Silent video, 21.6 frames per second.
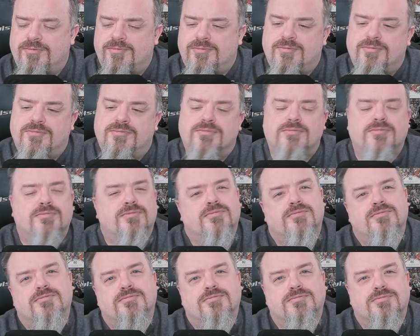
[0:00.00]

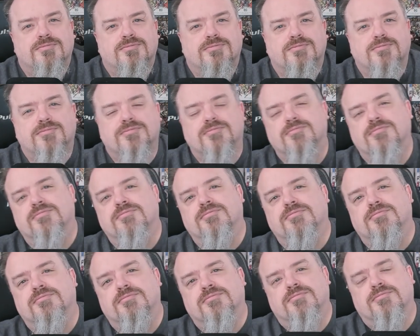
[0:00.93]

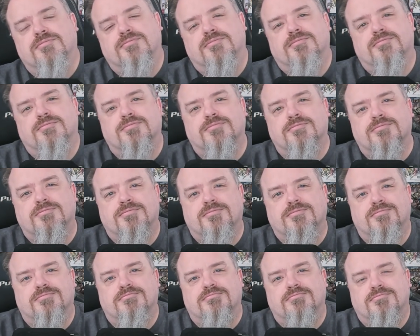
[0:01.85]

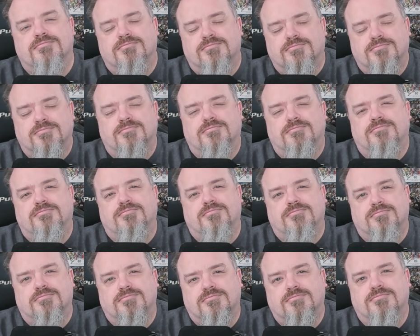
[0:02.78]

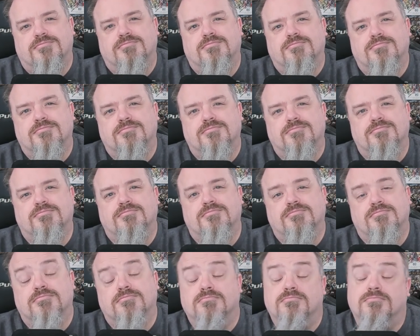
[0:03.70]

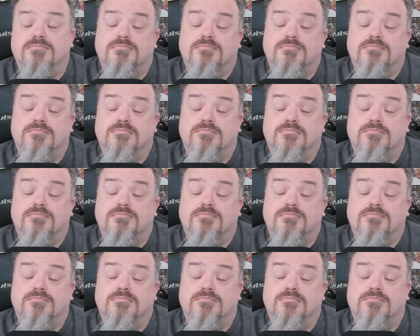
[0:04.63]
No words are spoken by the person on screen.